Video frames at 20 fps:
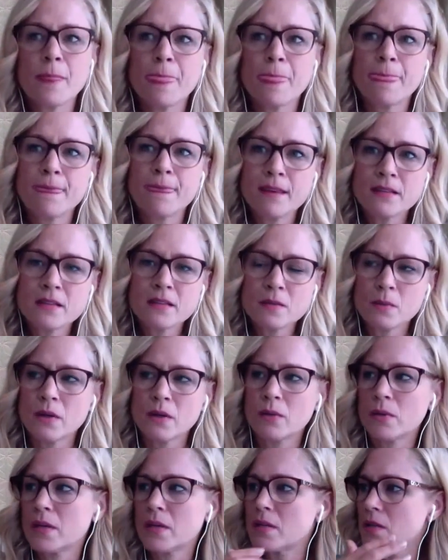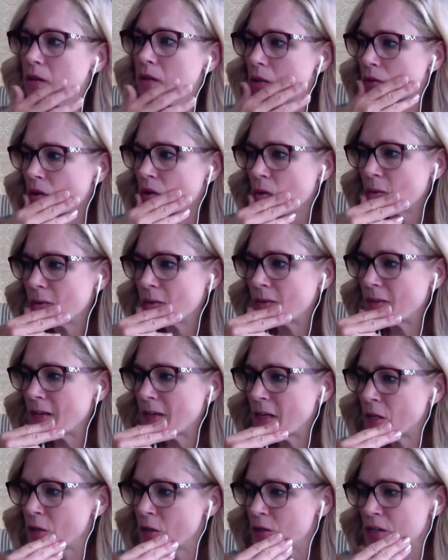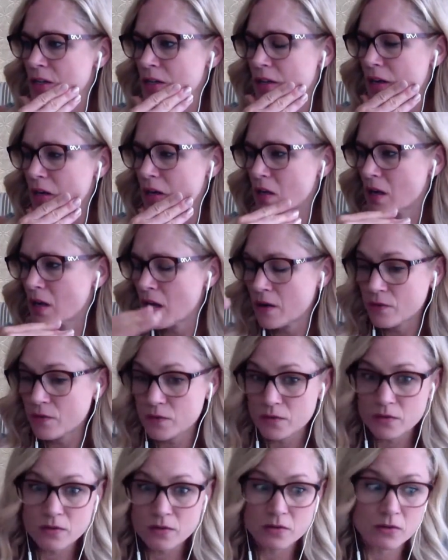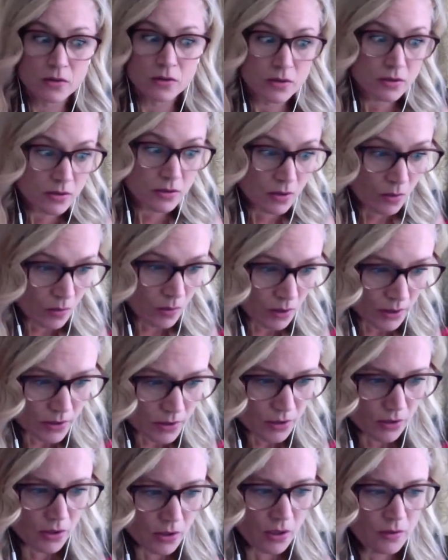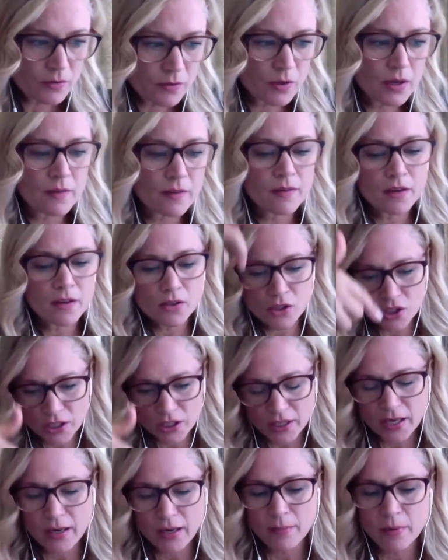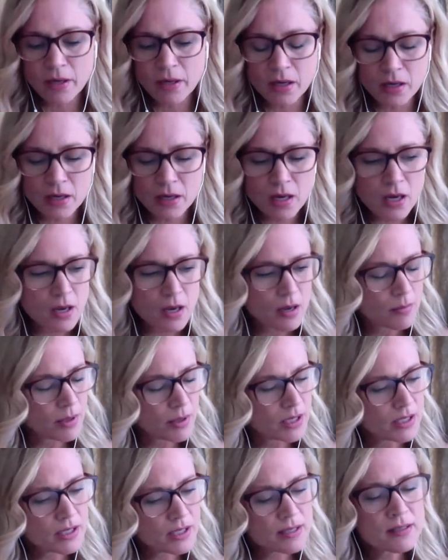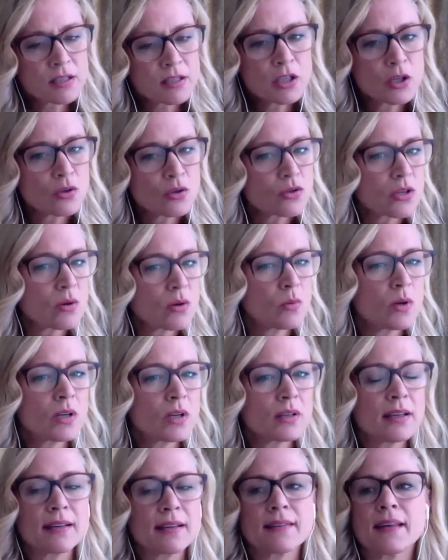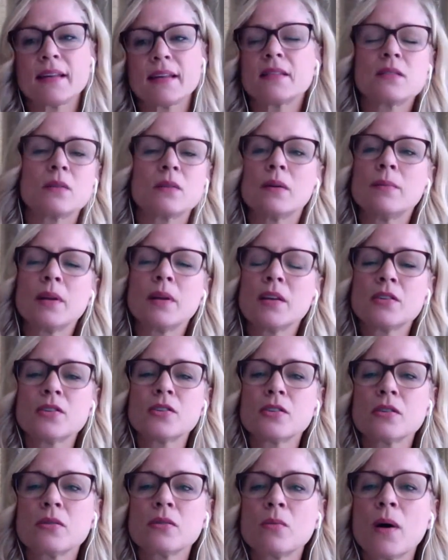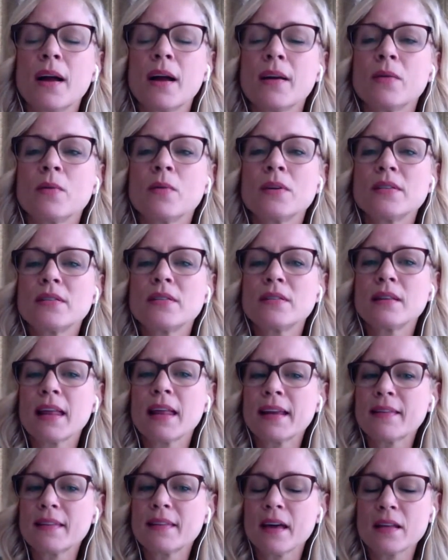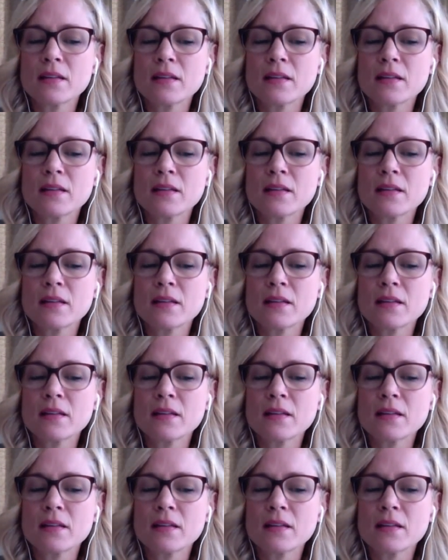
This is what it was. There was an energy that kind of just totally took over, and then she came in. But it doesn't usually work like that, so I'm not sure why it was like that.